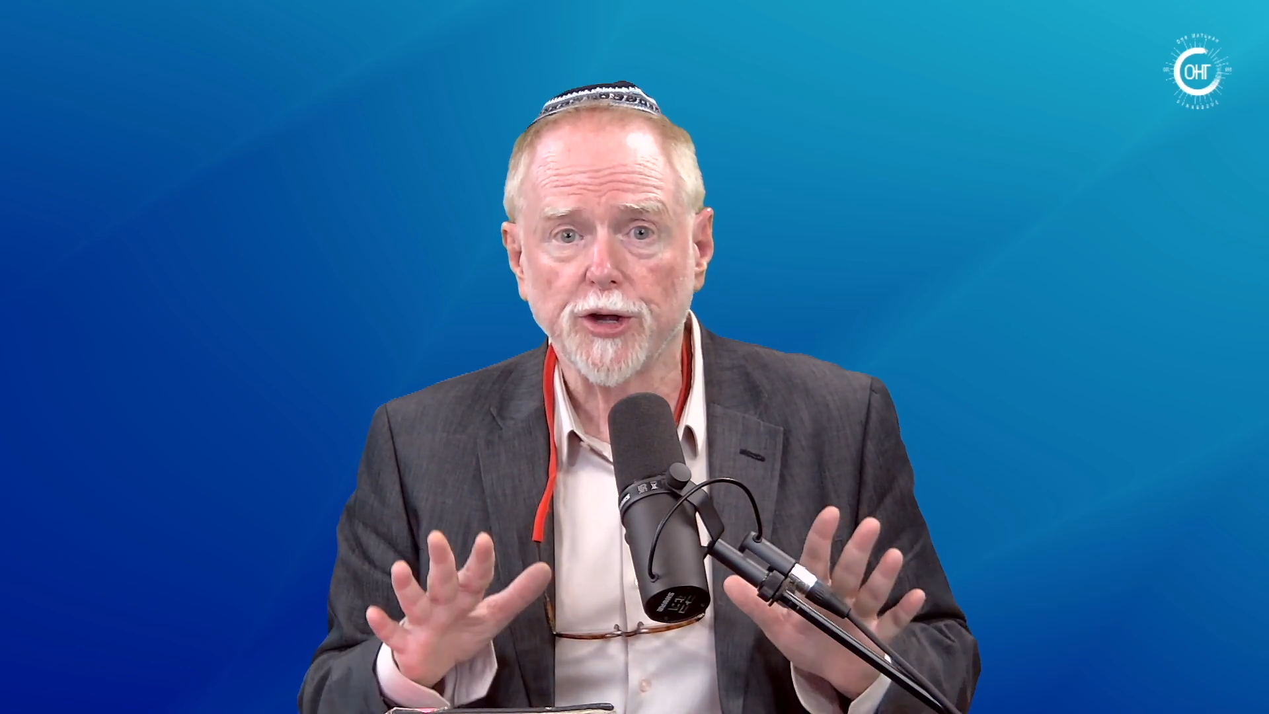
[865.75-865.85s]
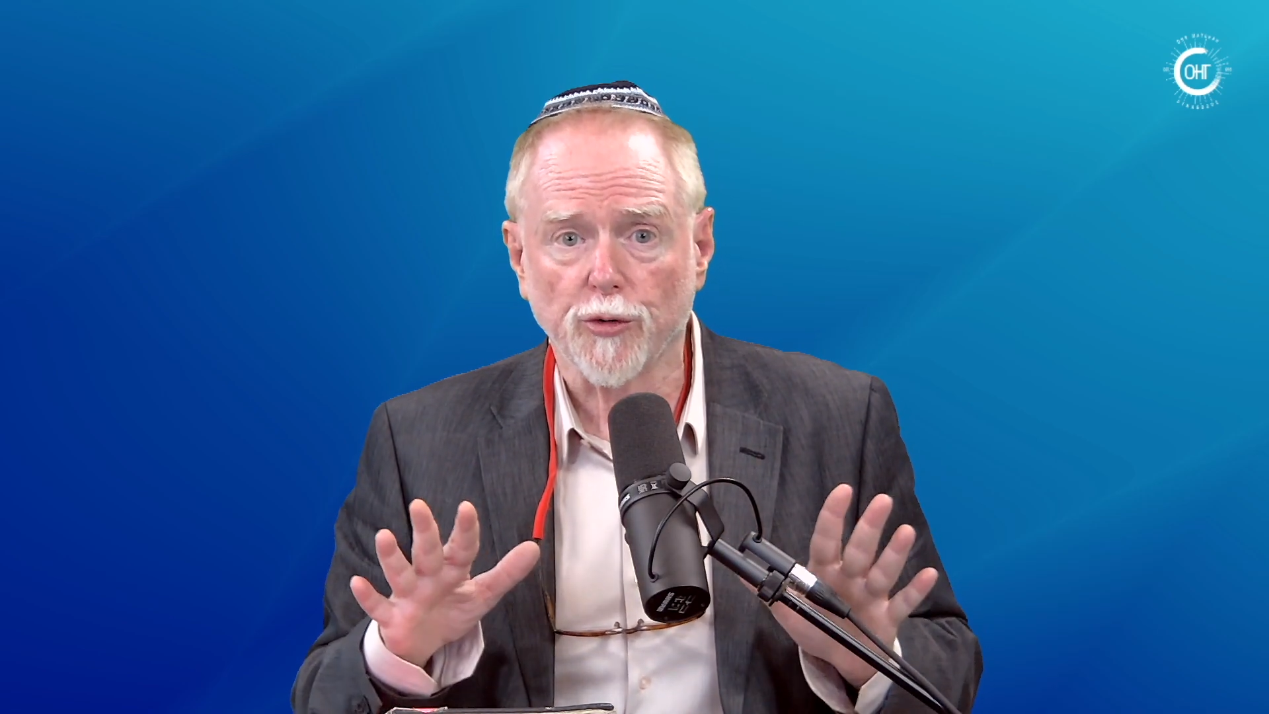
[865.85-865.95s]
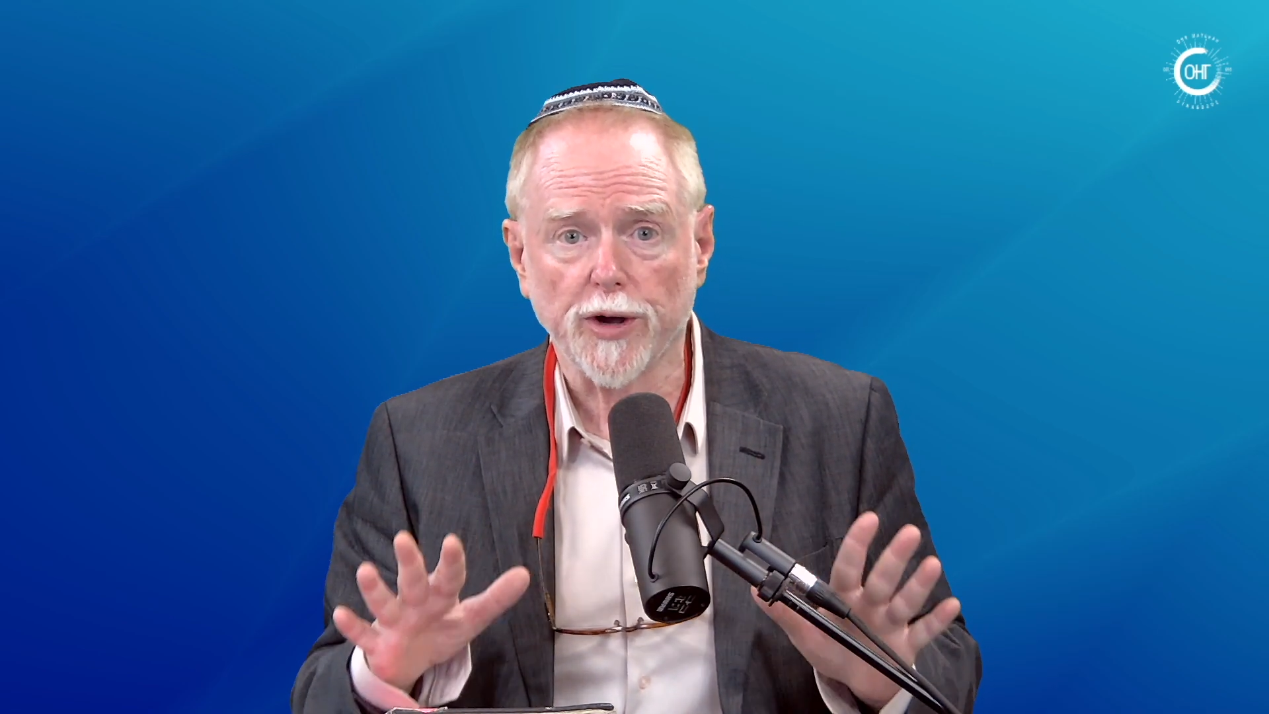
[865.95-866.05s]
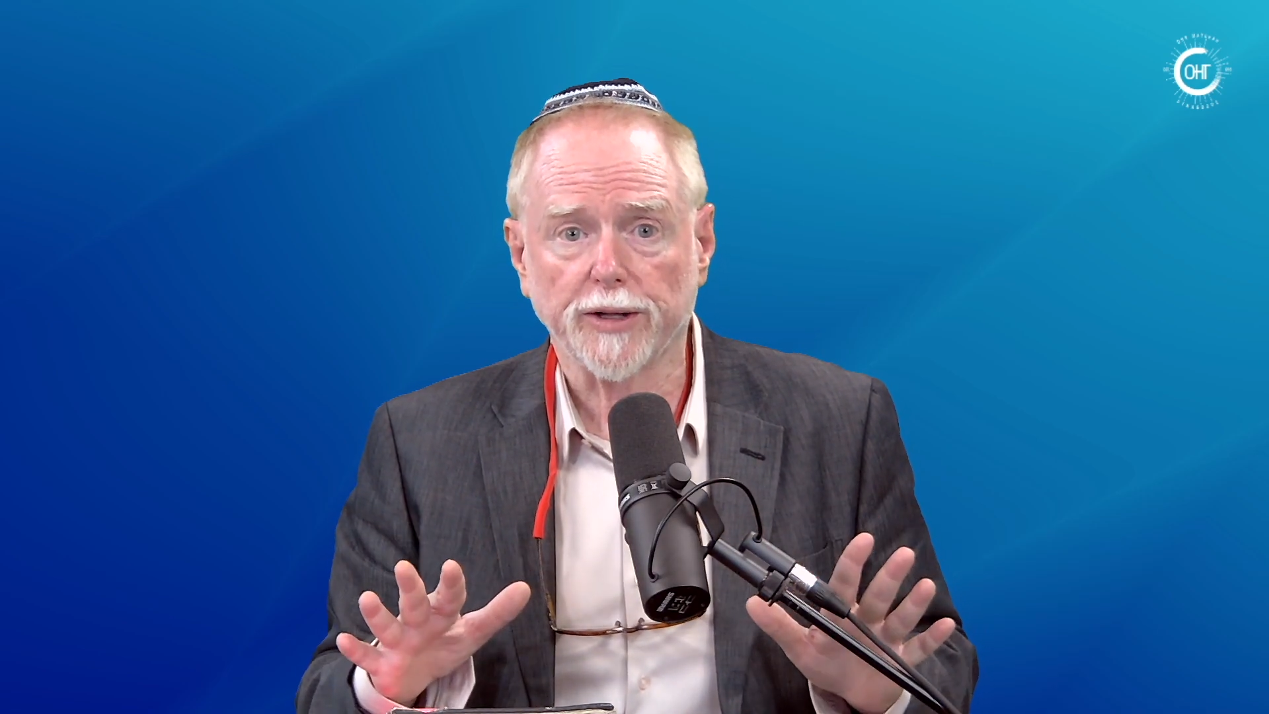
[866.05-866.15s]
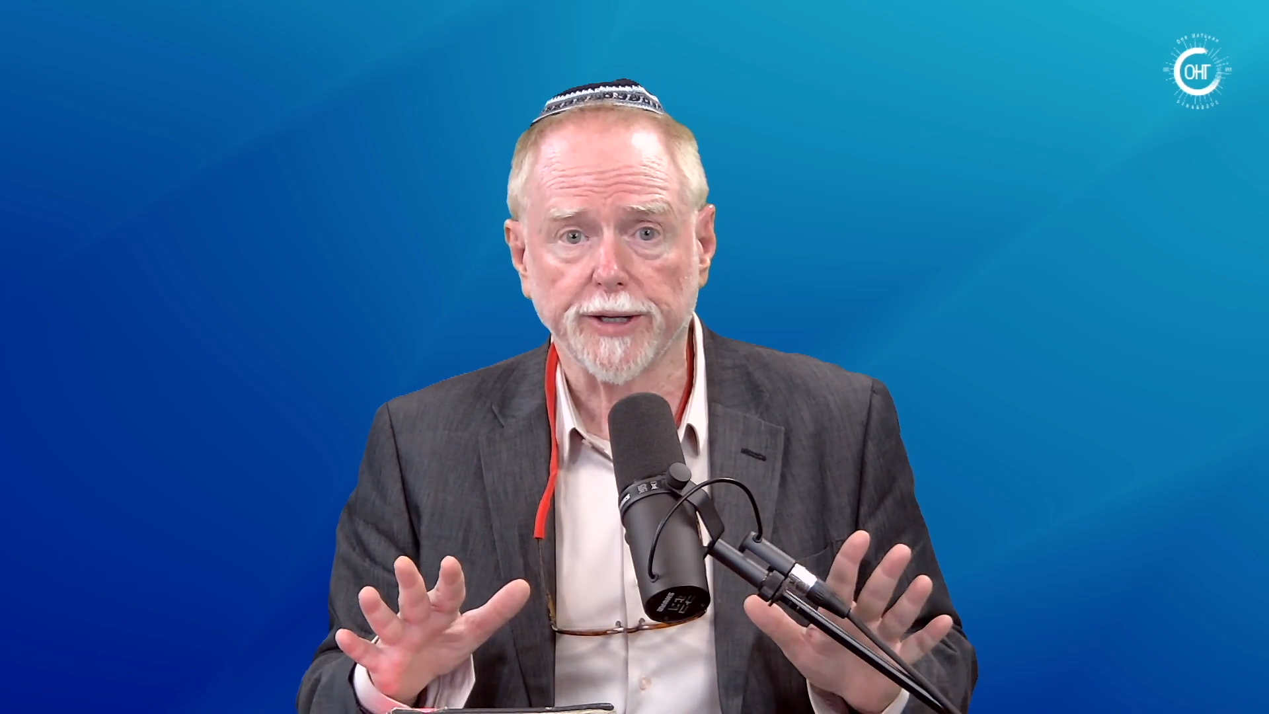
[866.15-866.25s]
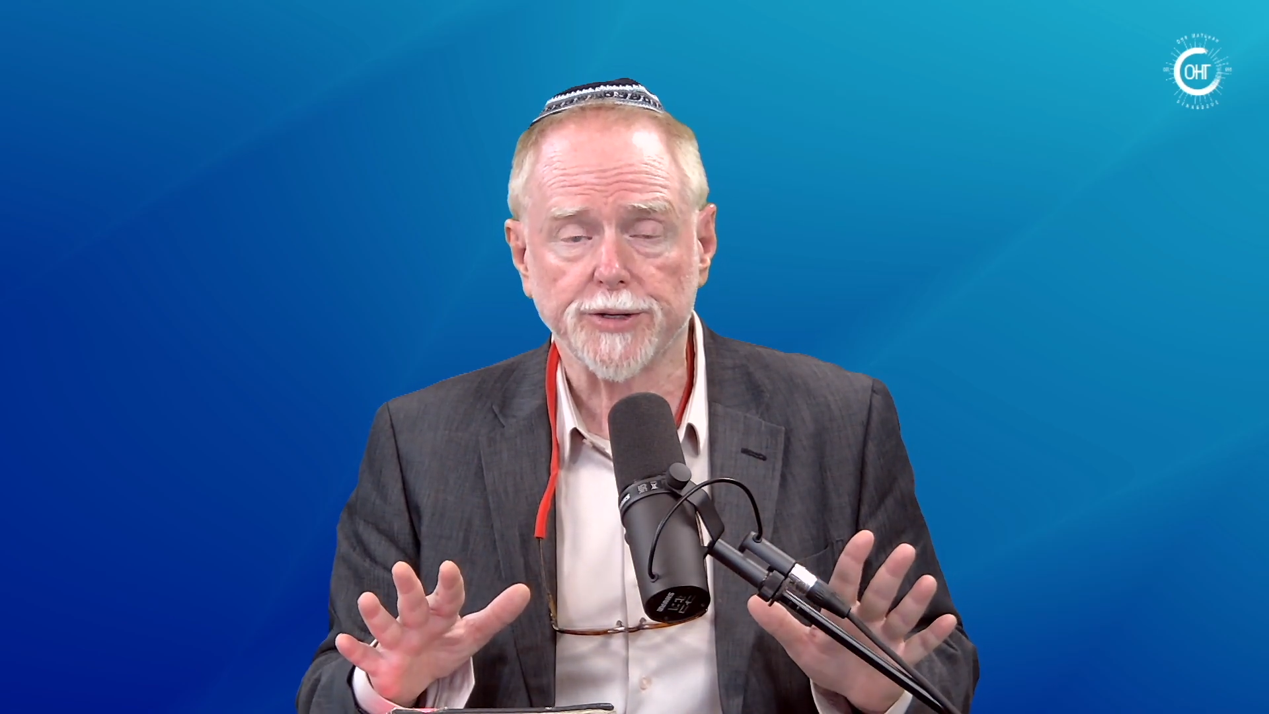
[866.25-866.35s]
quickly